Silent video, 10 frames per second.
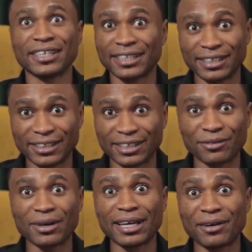in
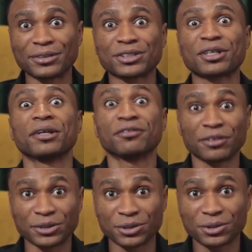the weather was trying to
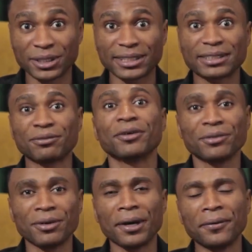frustrate what
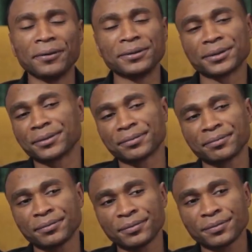we were going
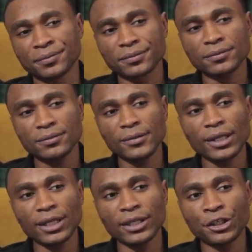
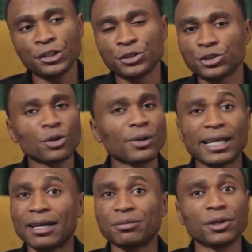through. So we
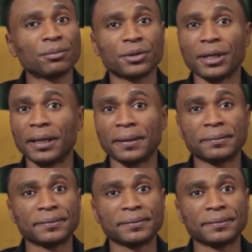kept on praying.